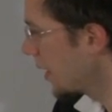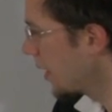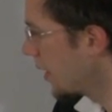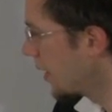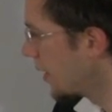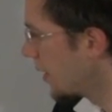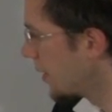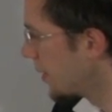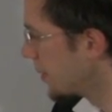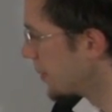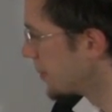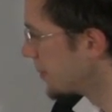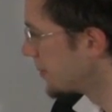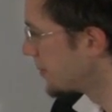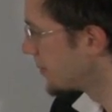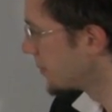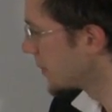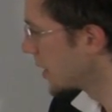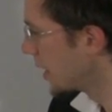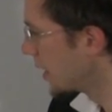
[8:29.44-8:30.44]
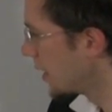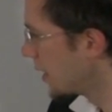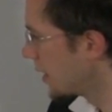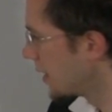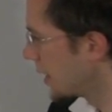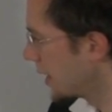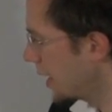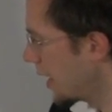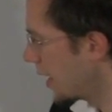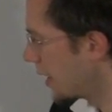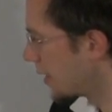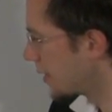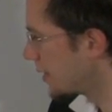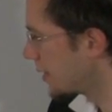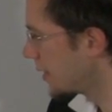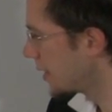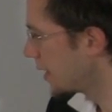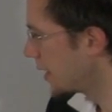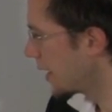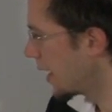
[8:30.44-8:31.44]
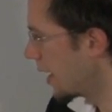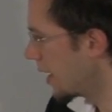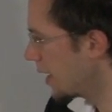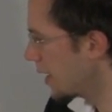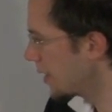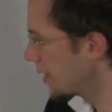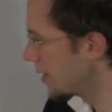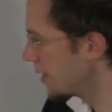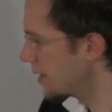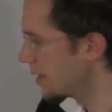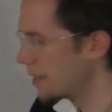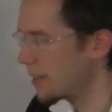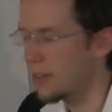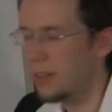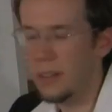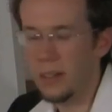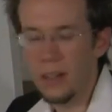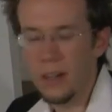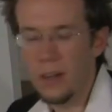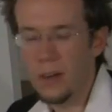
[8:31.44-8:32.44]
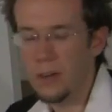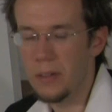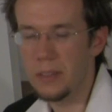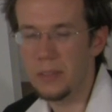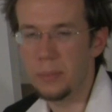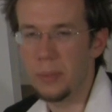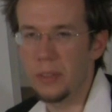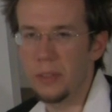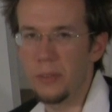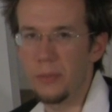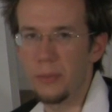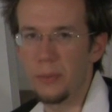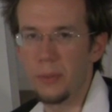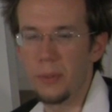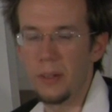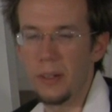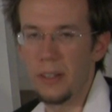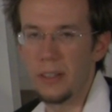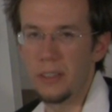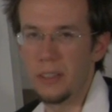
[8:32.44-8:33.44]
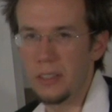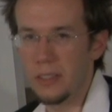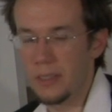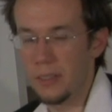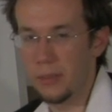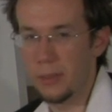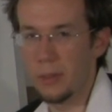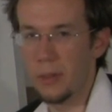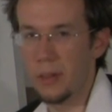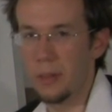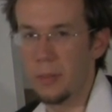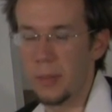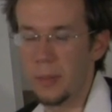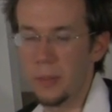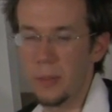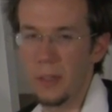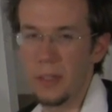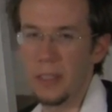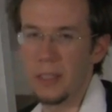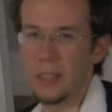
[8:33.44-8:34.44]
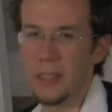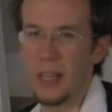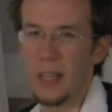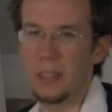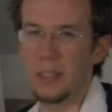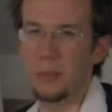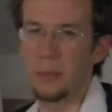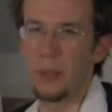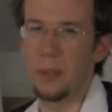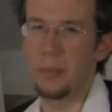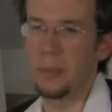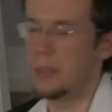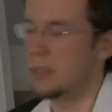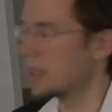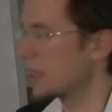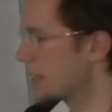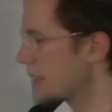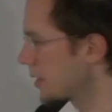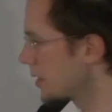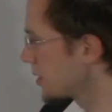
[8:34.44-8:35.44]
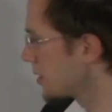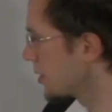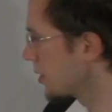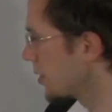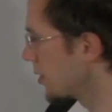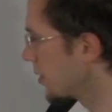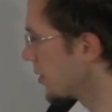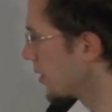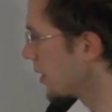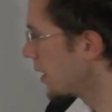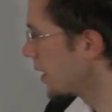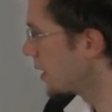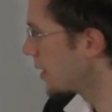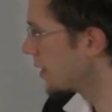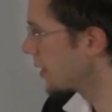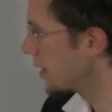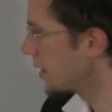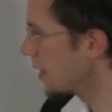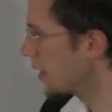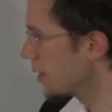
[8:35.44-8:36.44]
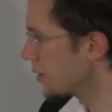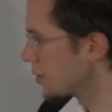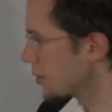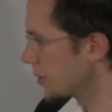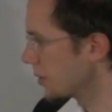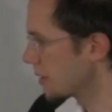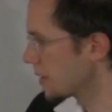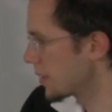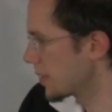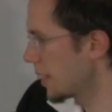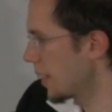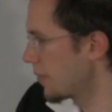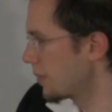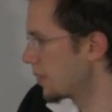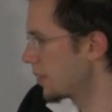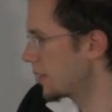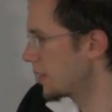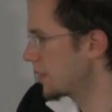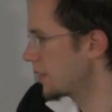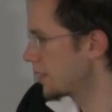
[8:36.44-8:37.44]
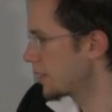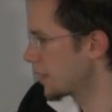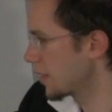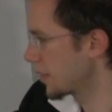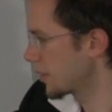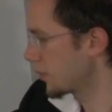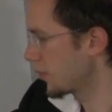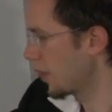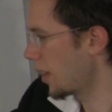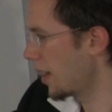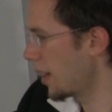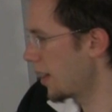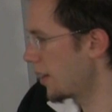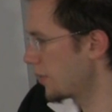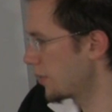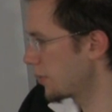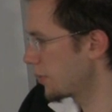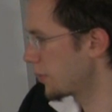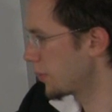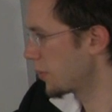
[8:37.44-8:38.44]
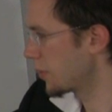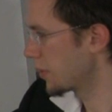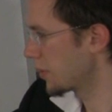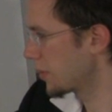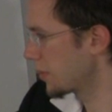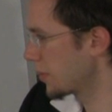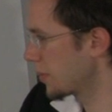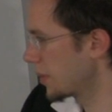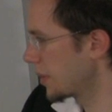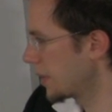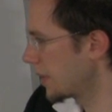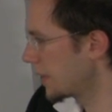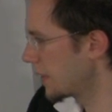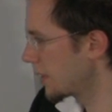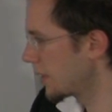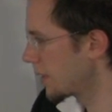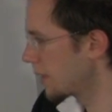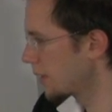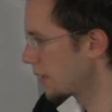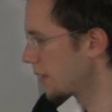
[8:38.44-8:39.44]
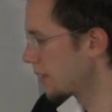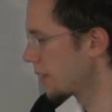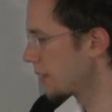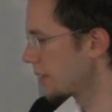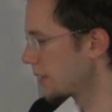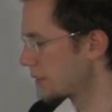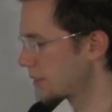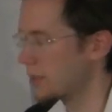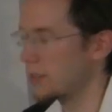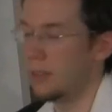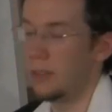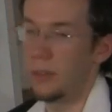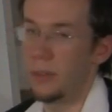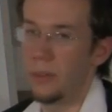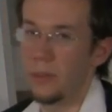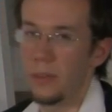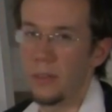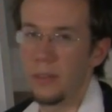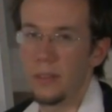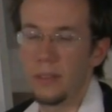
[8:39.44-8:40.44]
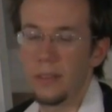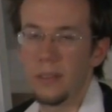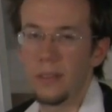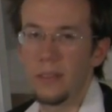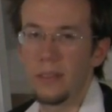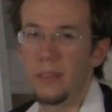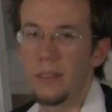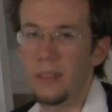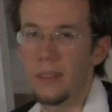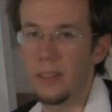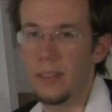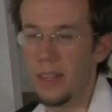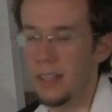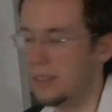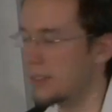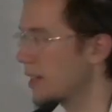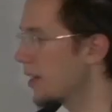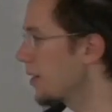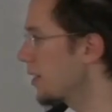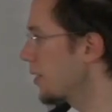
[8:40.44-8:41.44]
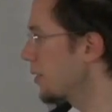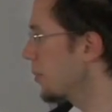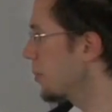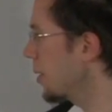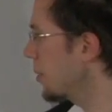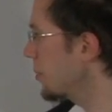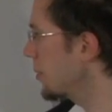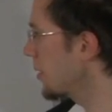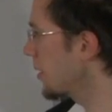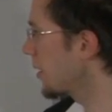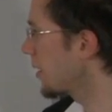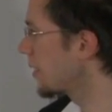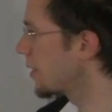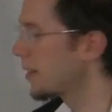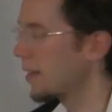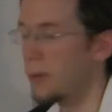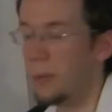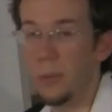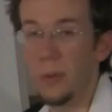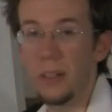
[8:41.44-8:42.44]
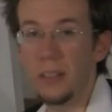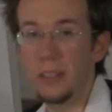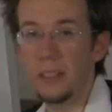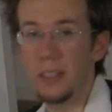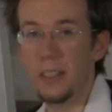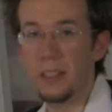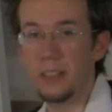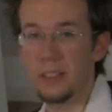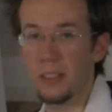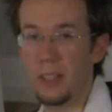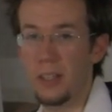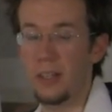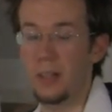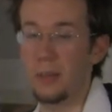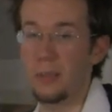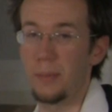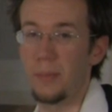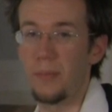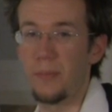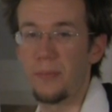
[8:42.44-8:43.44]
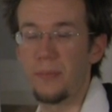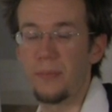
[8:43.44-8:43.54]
yeah, you can always put the 4 in just if you want to be more exact and more precise. So there you go. So it's 7, 6, 5, 4, 3, 2. That's how I remember it. Works like a charm.